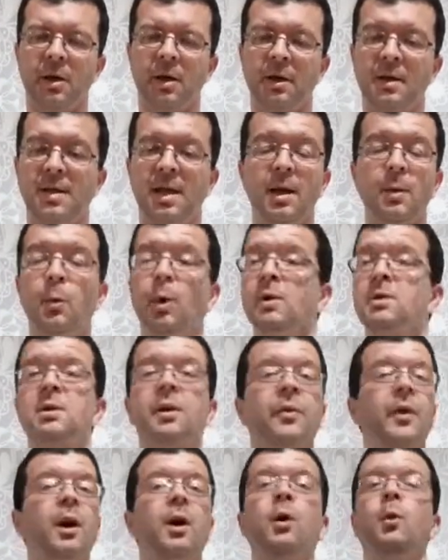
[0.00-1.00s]
And he wanted
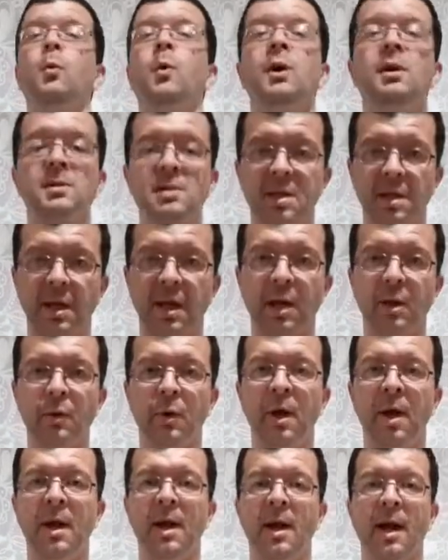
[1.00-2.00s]
the whole world to know
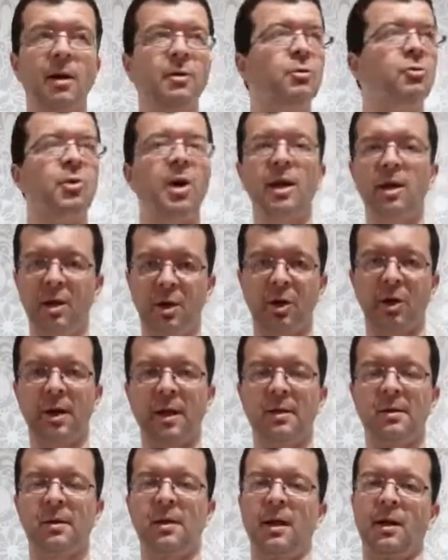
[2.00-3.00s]
how great God
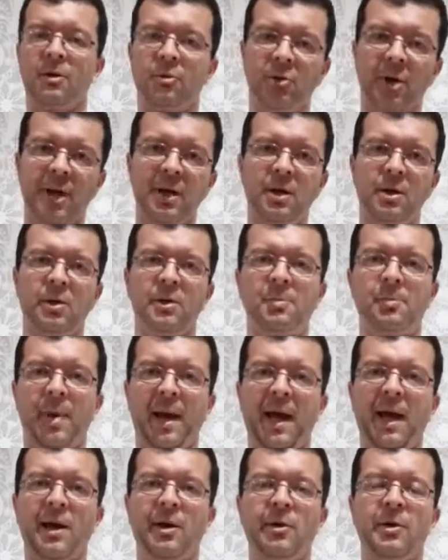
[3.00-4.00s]
is and how great God's
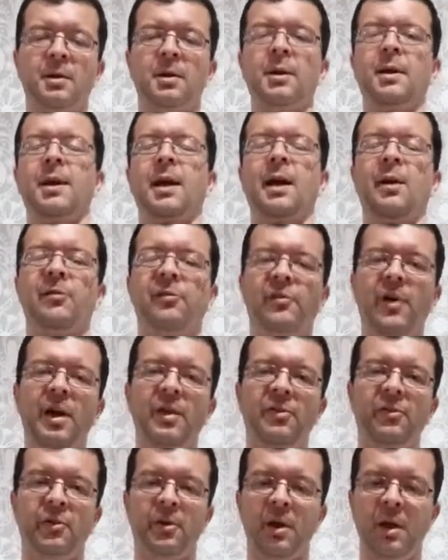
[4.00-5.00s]
power is and how
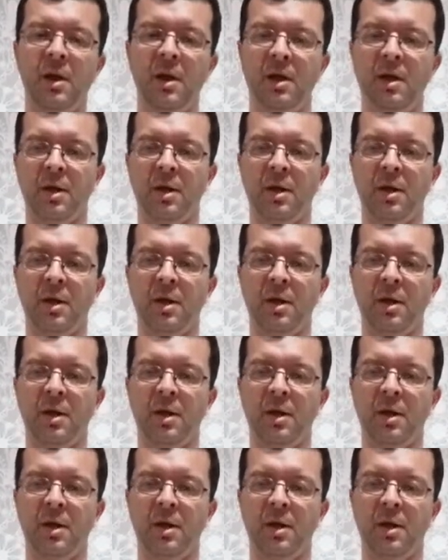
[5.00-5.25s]
faithful